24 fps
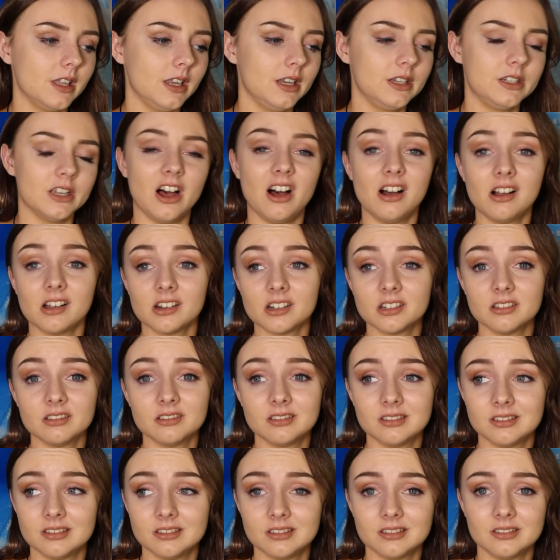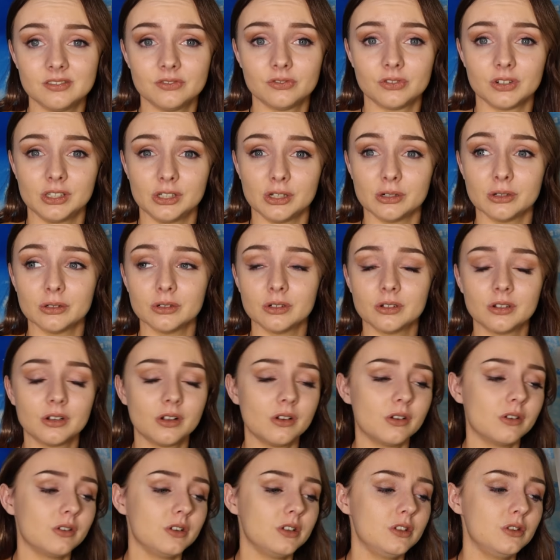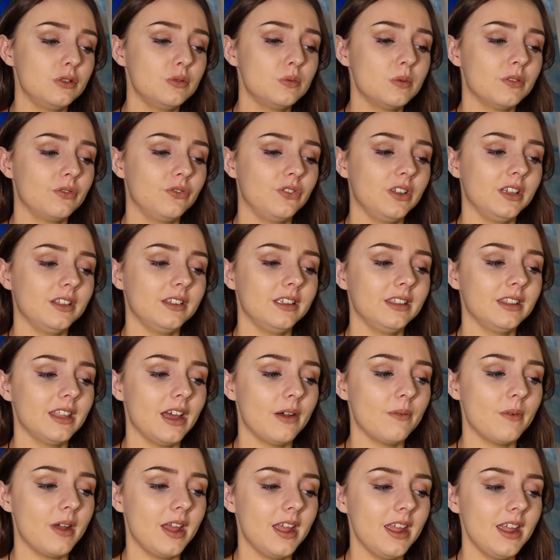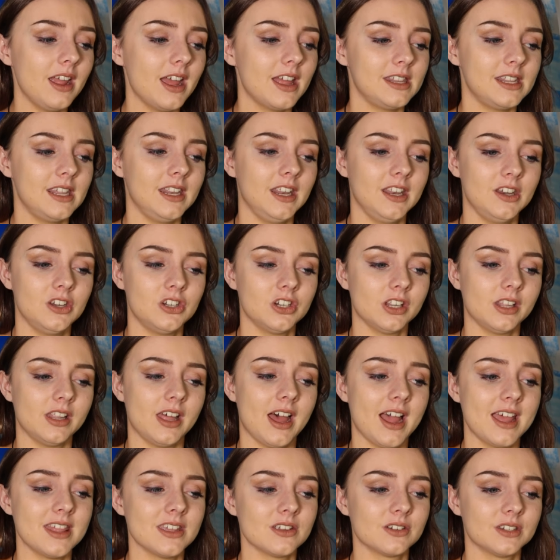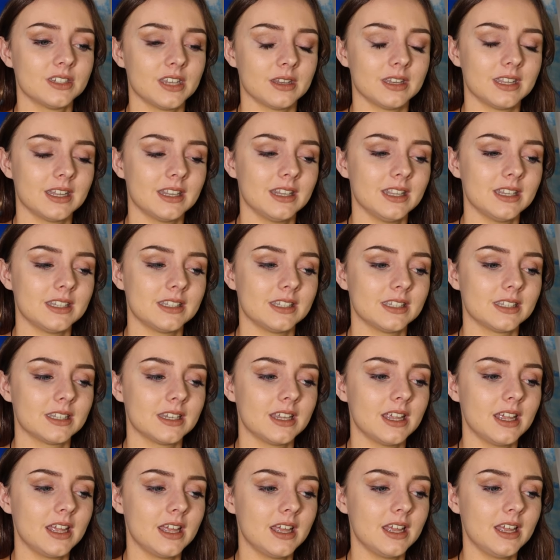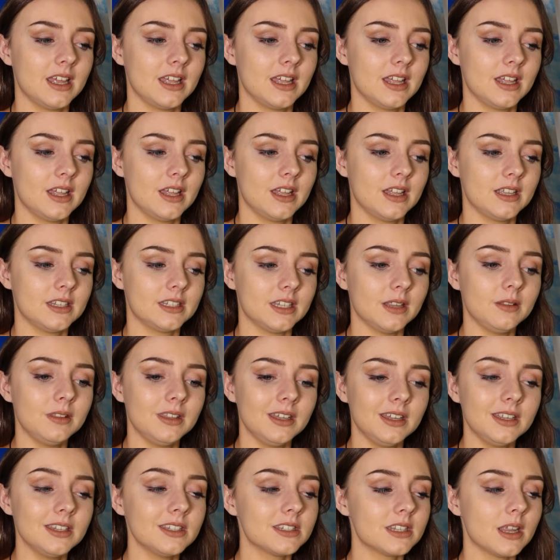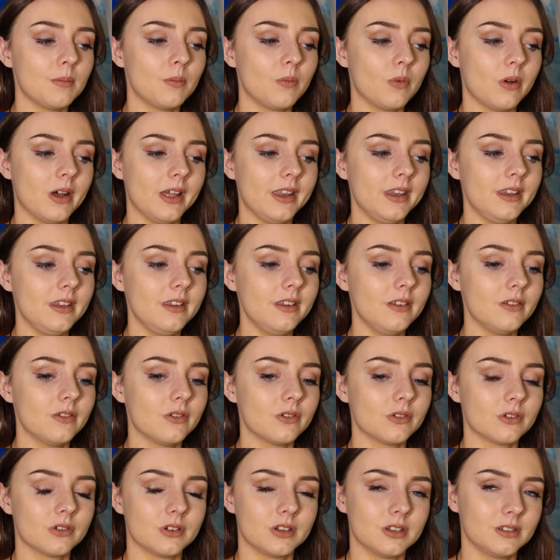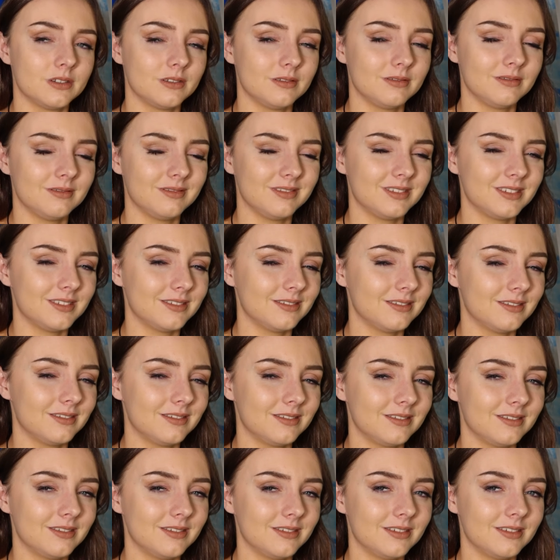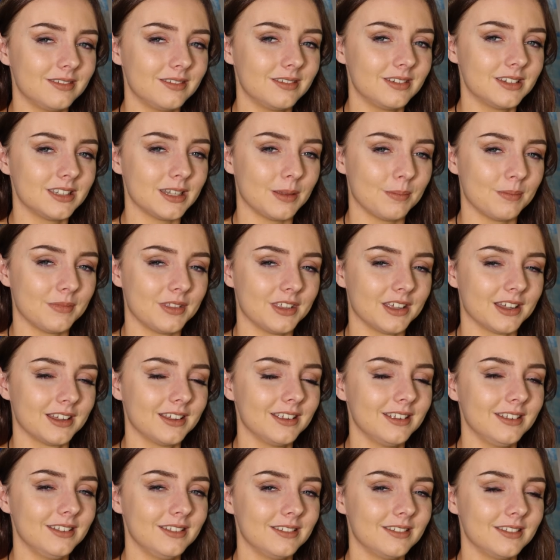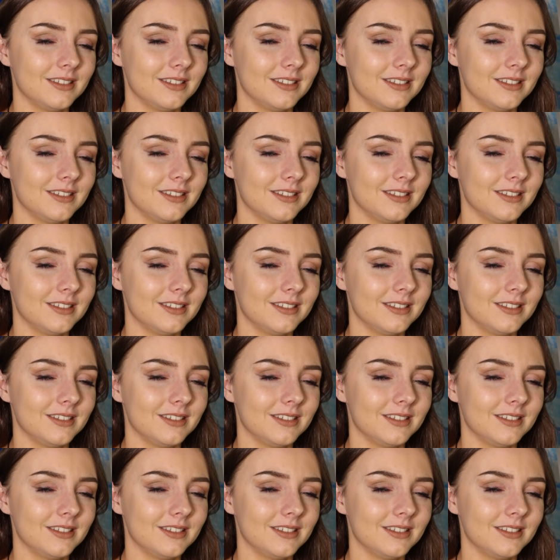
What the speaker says: dark for you, or you were feeling that way, and then in July there's something that's something, someone, or something